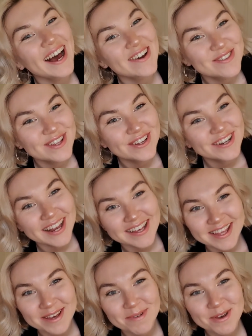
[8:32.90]
absolute
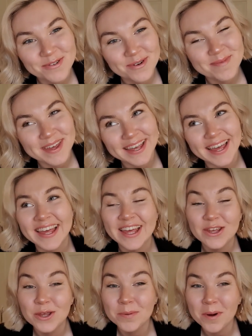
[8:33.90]
classic move from me.
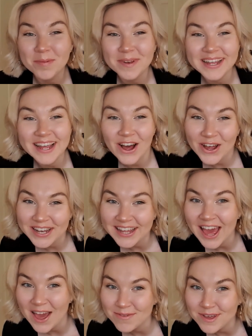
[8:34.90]
You'll probably hardly
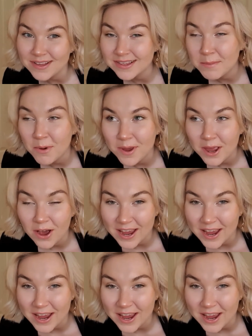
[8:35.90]
ever see me